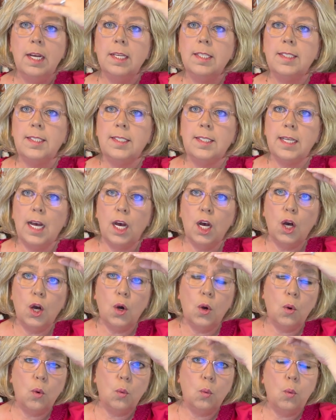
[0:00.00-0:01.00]

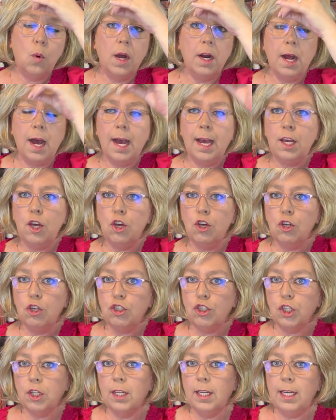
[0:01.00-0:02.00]
So what I
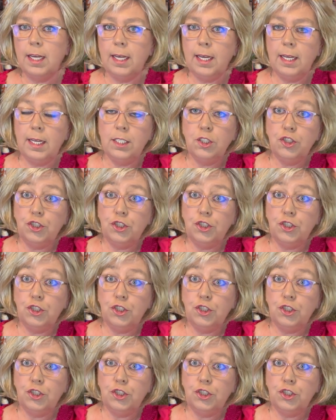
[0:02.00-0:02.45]
usually